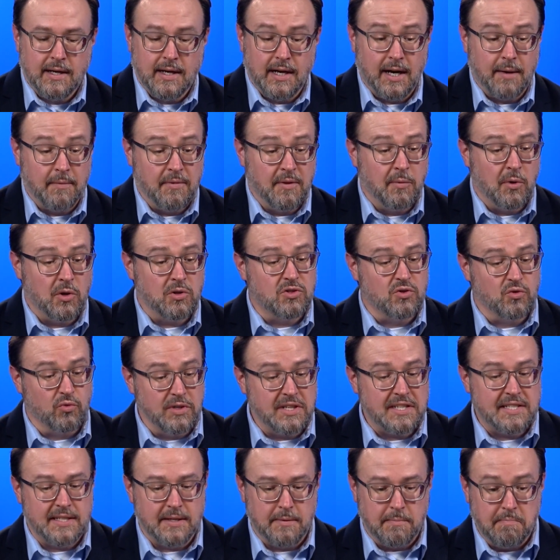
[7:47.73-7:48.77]
The most
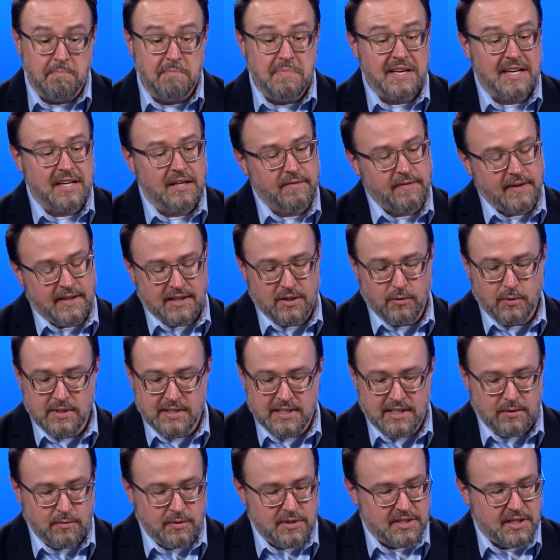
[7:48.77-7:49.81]
recent big event that we
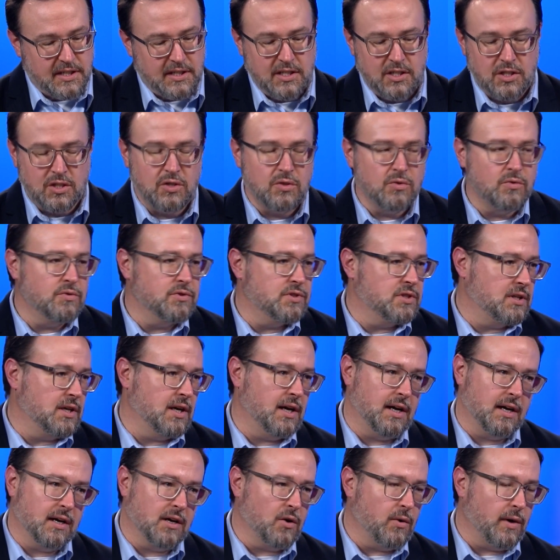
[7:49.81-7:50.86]
did was a huge
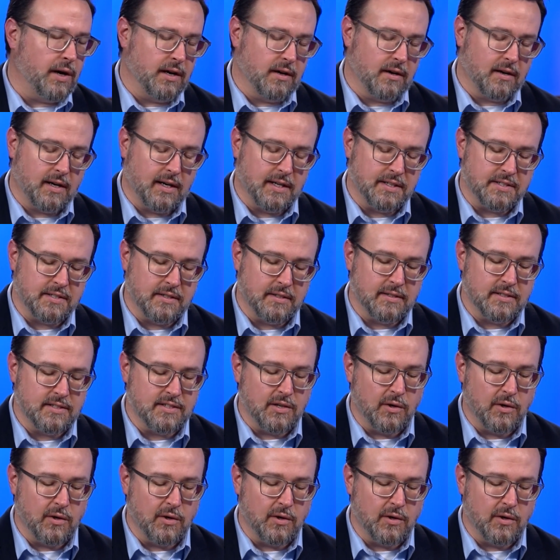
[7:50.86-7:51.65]
choir concert.